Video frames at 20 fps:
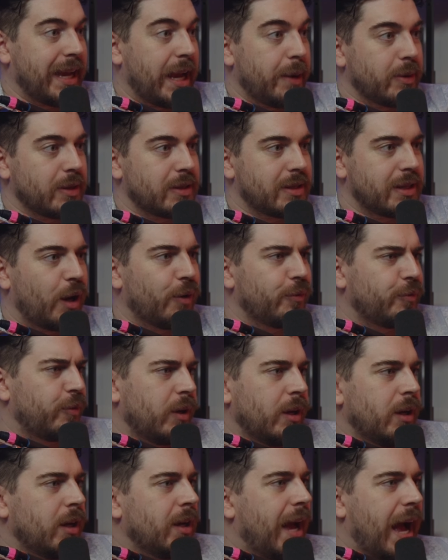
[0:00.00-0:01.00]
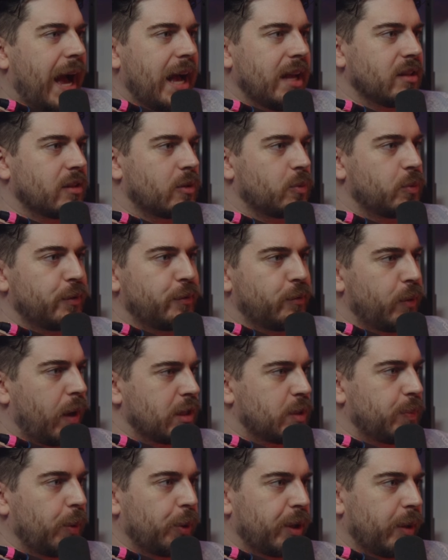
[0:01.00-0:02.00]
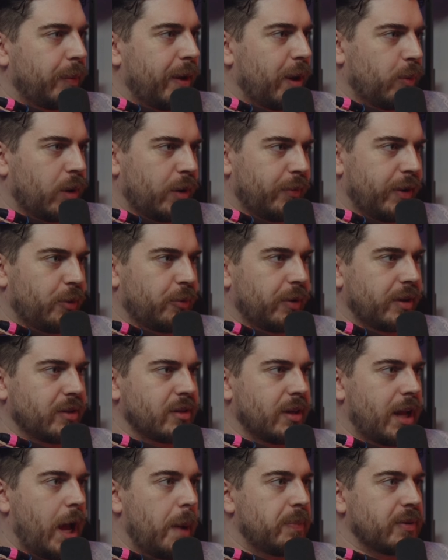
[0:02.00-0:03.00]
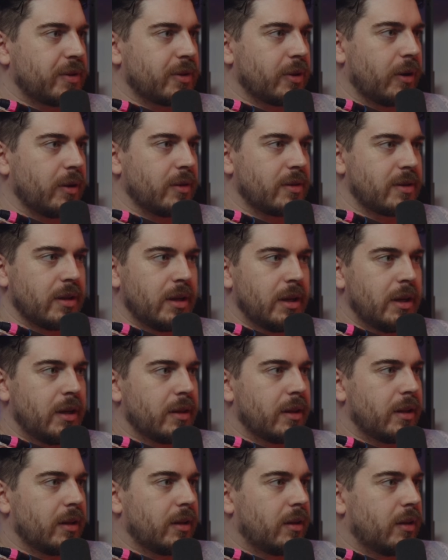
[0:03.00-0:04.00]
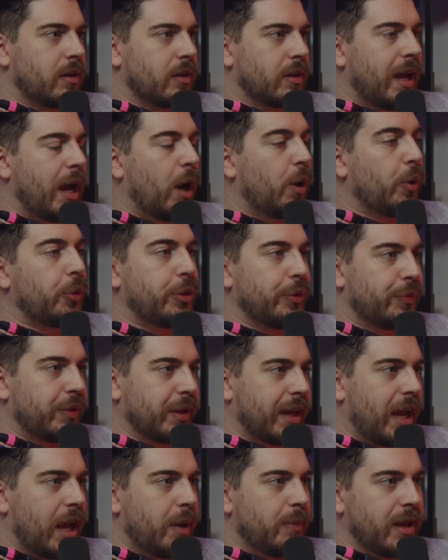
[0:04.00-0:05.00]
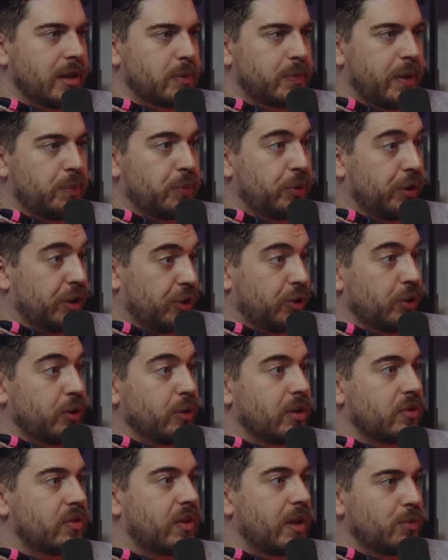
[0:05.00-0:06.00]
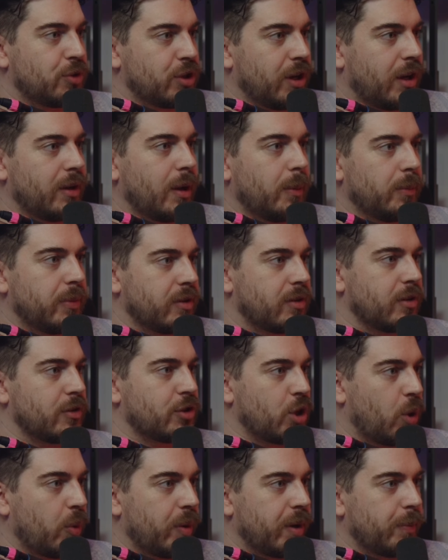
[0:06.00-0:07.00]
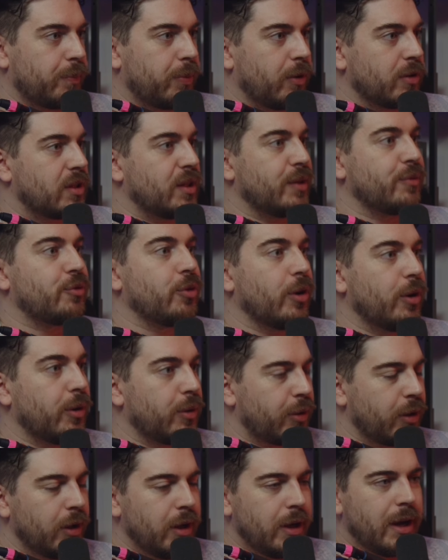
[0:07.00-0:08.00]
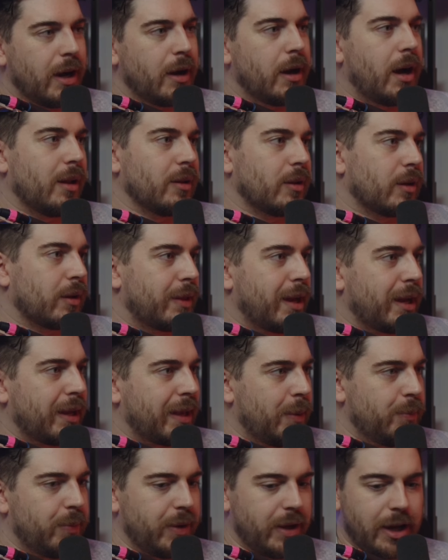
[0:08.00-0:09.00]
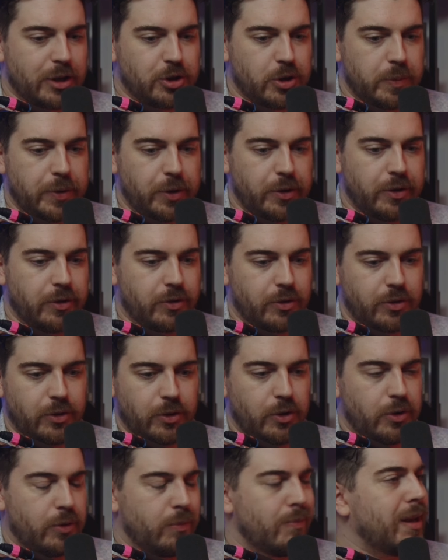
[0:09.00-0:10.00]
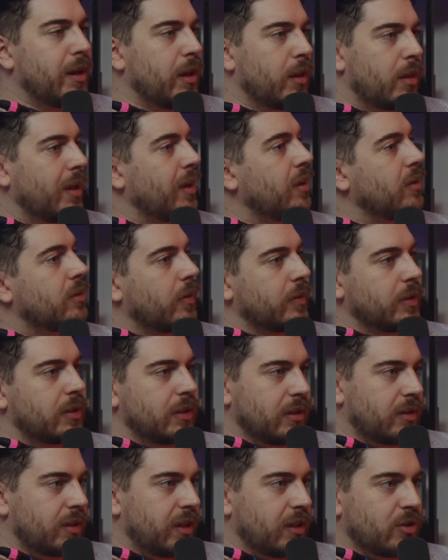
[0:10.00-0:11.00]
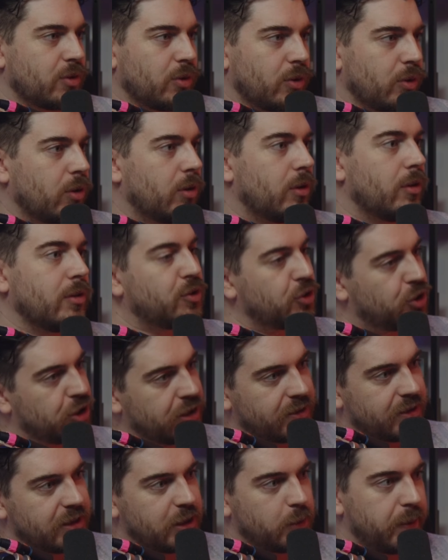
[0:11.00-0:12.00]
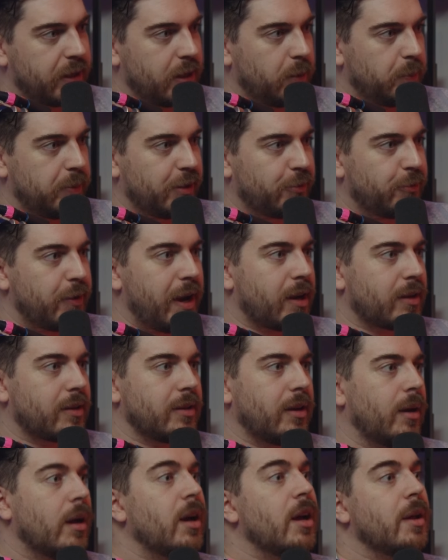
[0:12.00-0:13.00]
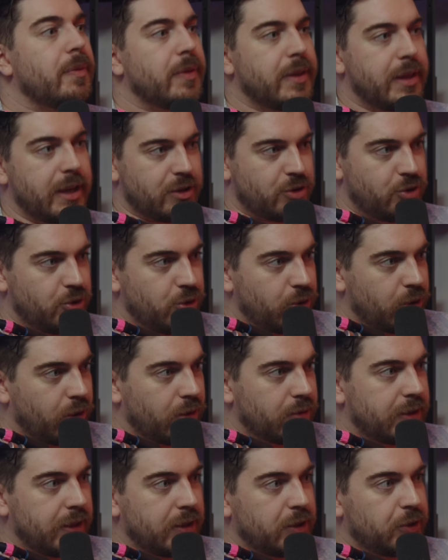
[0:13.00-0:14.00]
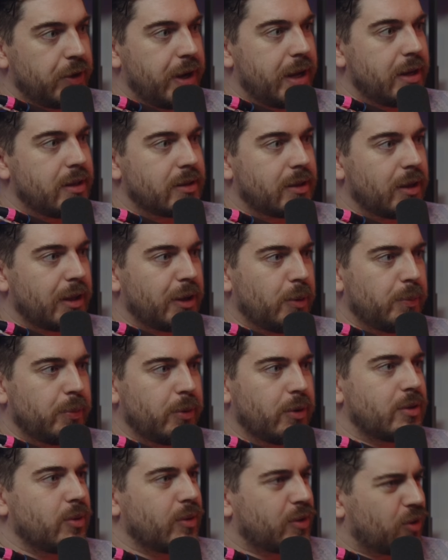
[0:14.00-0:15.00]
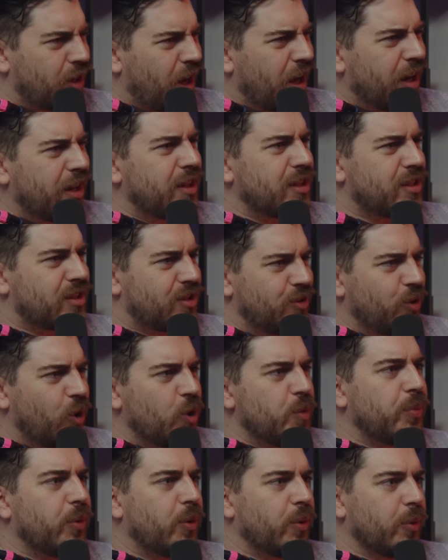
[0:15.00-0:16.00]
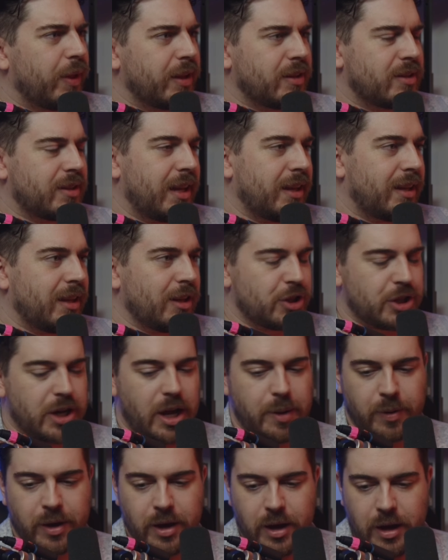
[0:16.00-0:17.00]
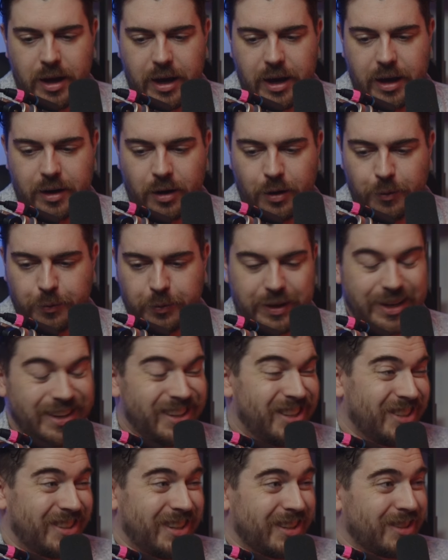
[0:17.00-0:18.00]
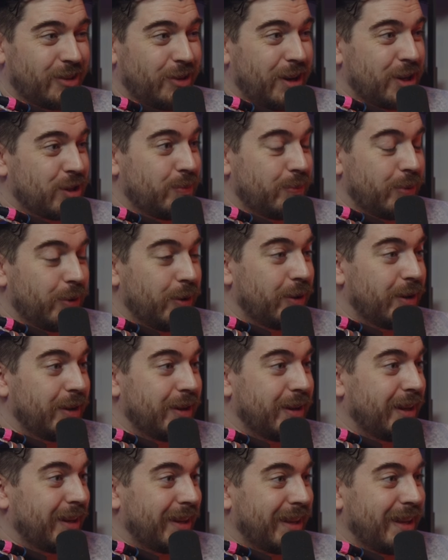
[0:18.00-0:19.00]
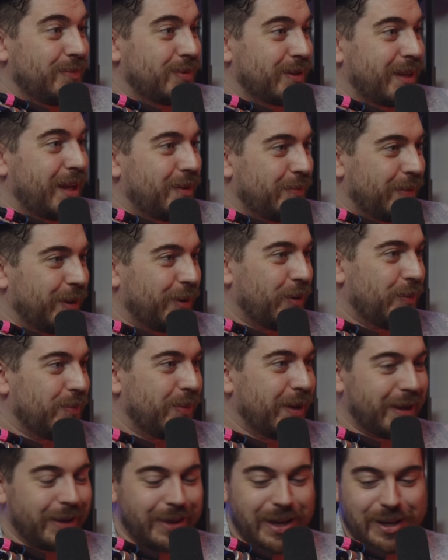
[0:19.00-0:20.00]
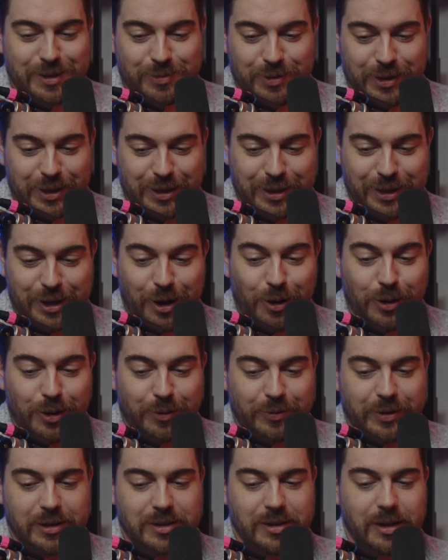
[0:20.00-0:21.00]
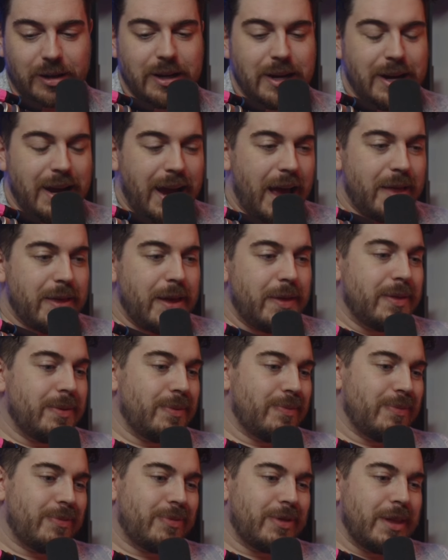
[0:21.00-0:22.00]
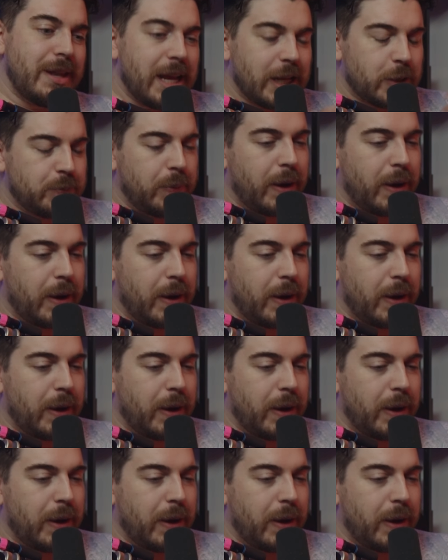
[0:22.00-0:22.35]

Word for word: itself as we've spoken about in one of our recent episodes, the the health of the game has been pretty good. The Steam chart numbers are showing positive growth. A lot of that can be attributed to many things. Obviously, seasonal launch, Jynxzi's been a big factor, these new content creators getting on board. So it's kind of this snowball that's taking shape, mm. and hopefully it just doesn't crash and burn and it keeps getting bigger and bigger. That's really the goal of it. So, and then the next part